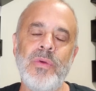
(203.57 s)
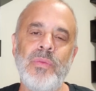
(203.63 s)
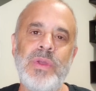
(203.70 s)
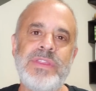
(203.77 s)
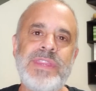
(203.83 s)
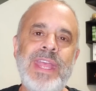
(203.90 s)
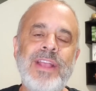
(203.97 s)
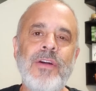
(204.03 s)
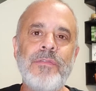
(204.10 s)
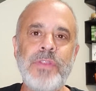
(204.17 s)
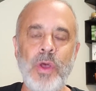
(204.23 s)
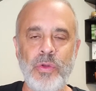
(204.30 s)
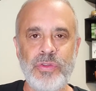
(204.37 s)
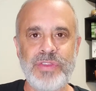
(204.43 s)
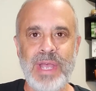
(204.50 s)
think of
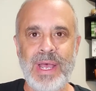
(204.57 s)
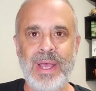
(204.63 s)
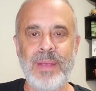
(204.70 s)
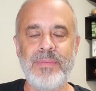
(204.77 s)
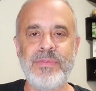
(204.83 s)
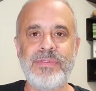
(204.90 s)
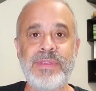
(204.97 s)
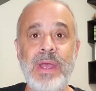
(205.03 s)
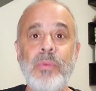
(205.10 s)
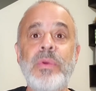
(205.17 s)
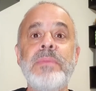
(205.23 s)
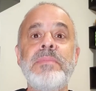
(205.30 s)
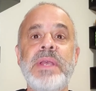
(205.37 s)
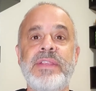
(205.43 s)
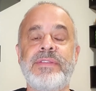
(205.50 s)
those times that we
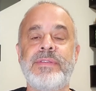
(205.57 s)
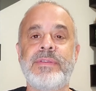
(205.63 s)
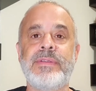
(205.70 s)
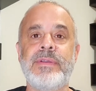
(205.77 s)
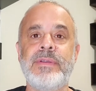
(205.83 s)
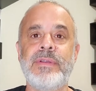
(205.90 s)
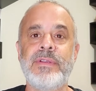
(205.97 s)
missed.